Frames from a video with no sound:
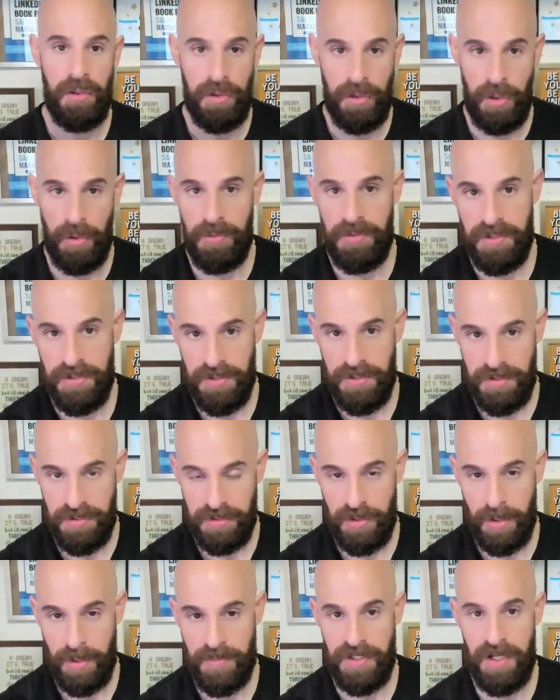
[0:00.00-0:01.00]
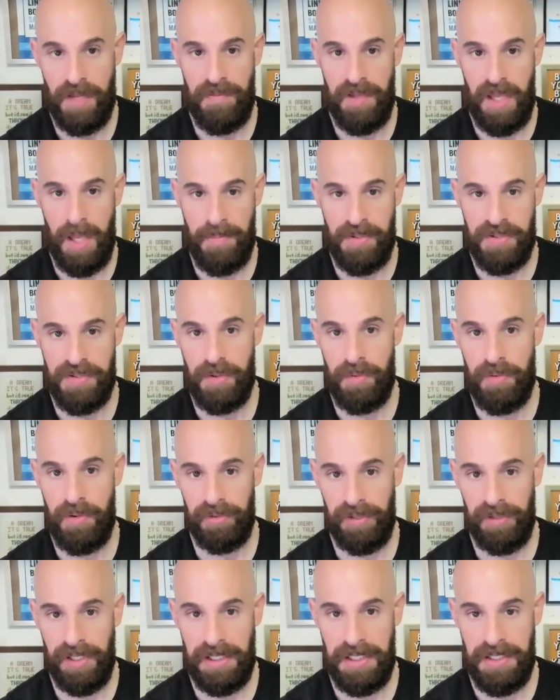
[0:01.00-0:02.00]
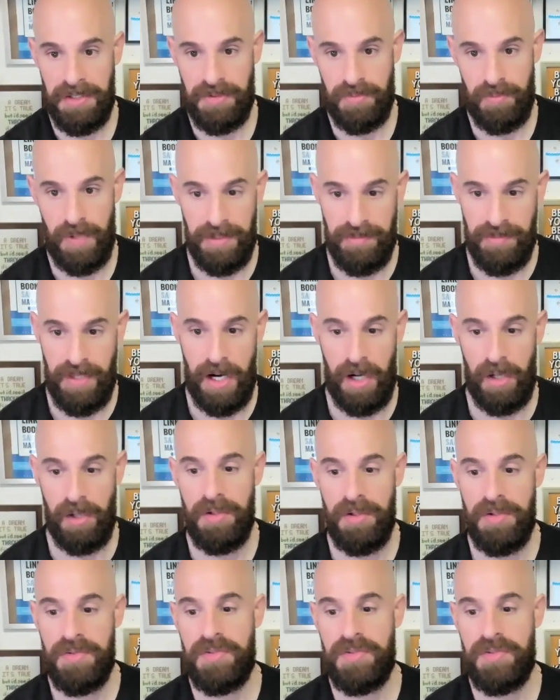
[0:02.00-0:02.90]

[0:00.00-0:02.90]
Go to the description of the episode. The link is right there.